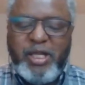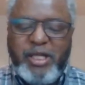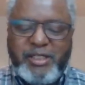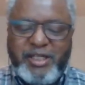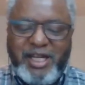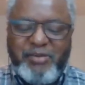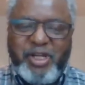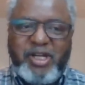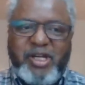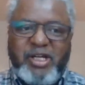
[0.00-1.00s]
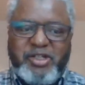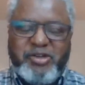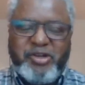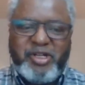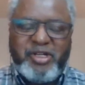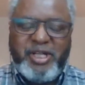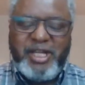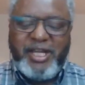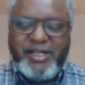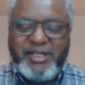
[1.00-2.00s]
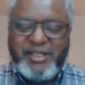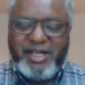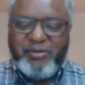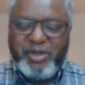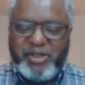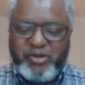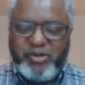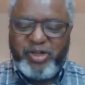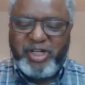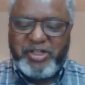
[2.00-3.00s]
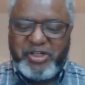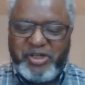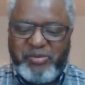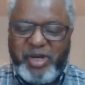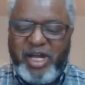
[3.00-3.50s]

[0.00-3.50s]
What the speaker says: Islamic culture and Islamic scholarship